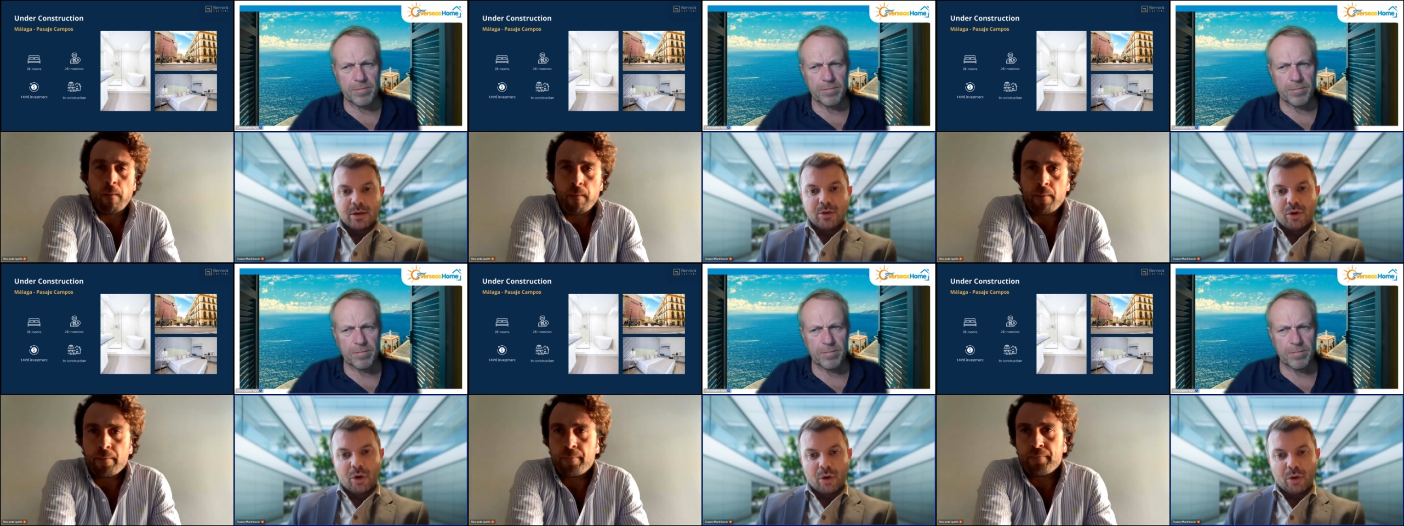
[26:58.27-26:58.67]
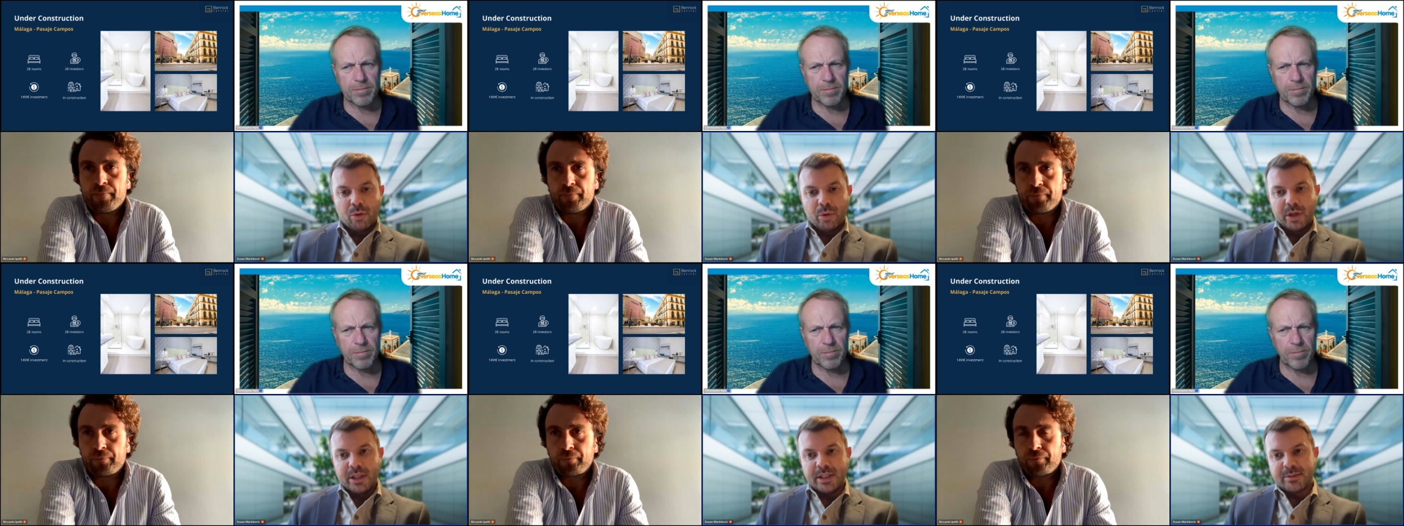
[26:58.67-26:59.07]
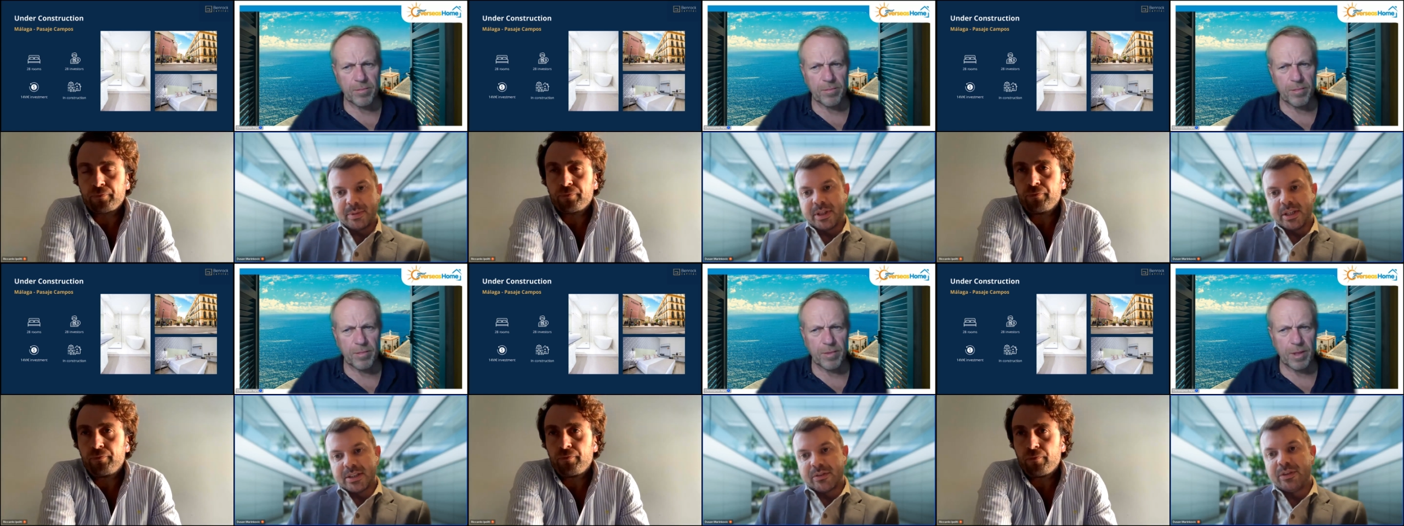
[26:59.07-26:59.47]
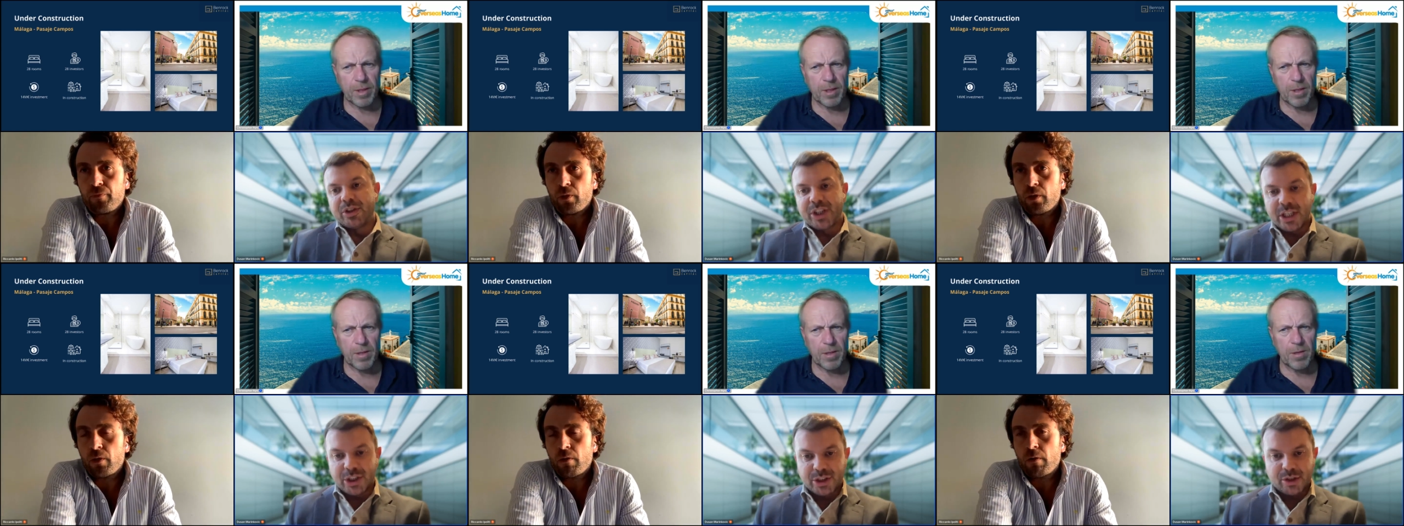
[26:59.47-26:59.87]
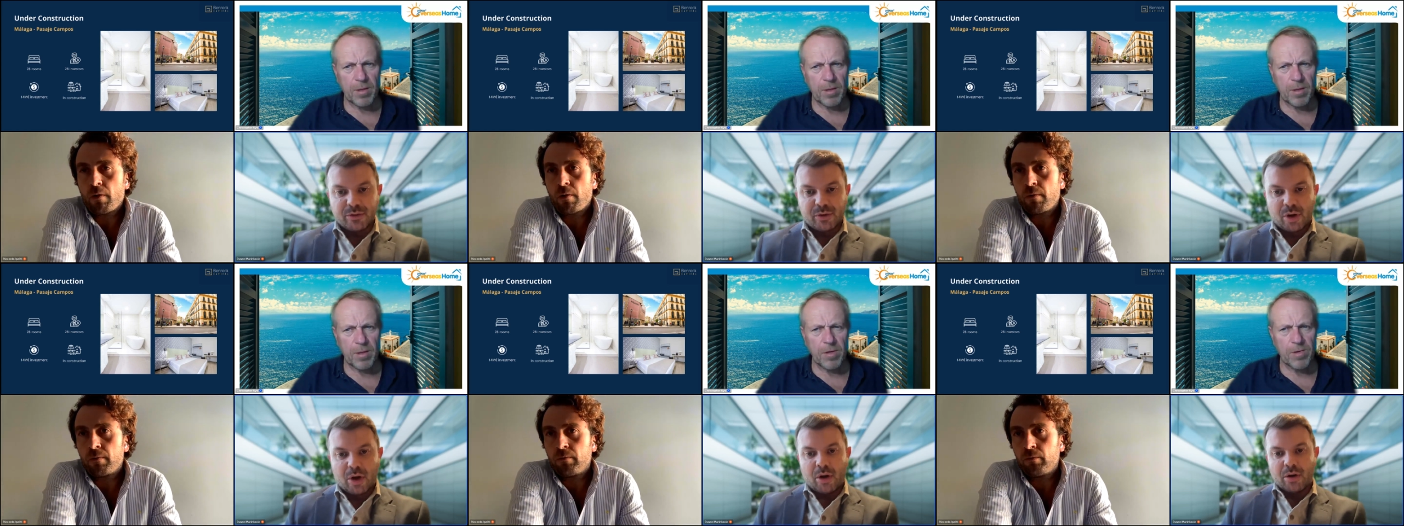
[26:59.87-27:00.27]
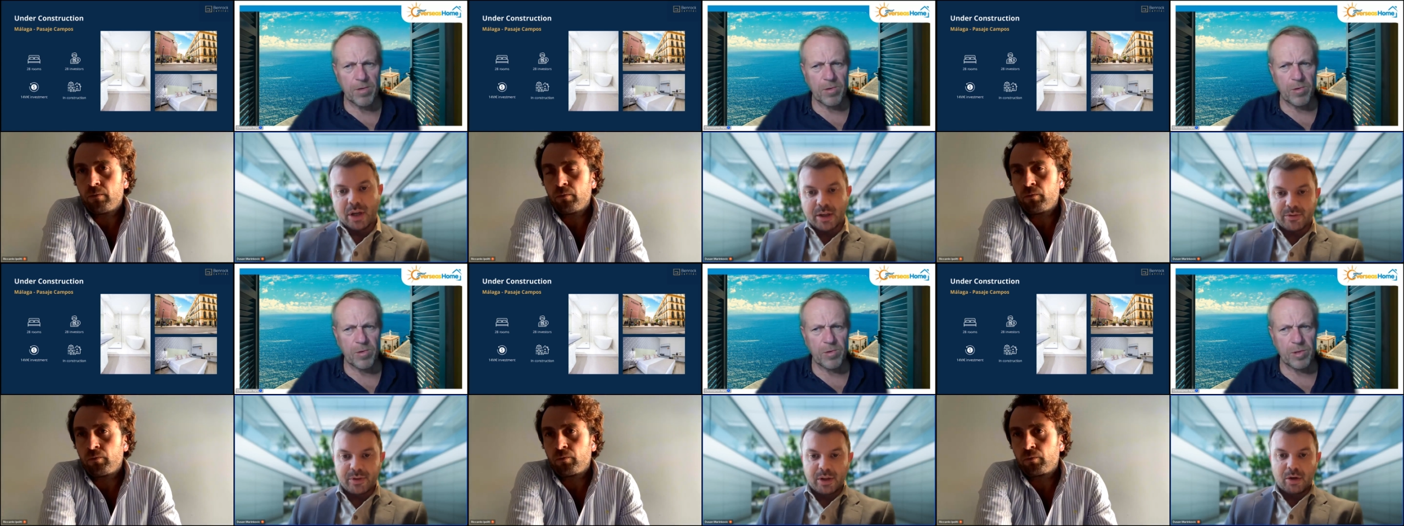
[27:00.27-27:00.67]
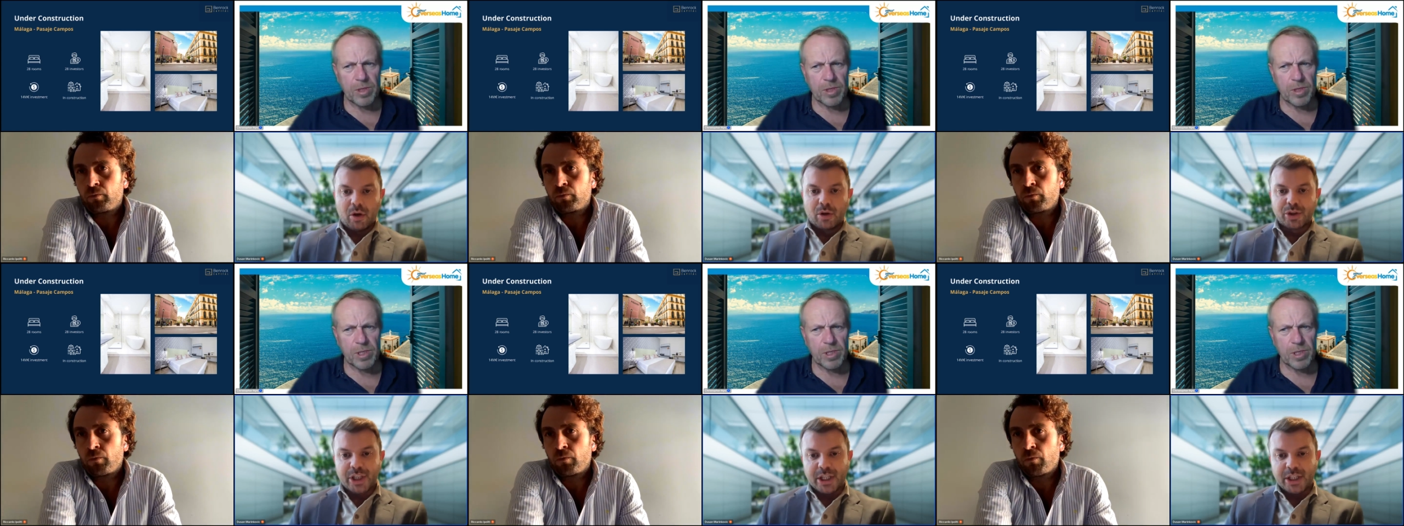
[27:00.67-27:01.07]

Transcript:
Speaker 1: No is because of the changes of law. If the law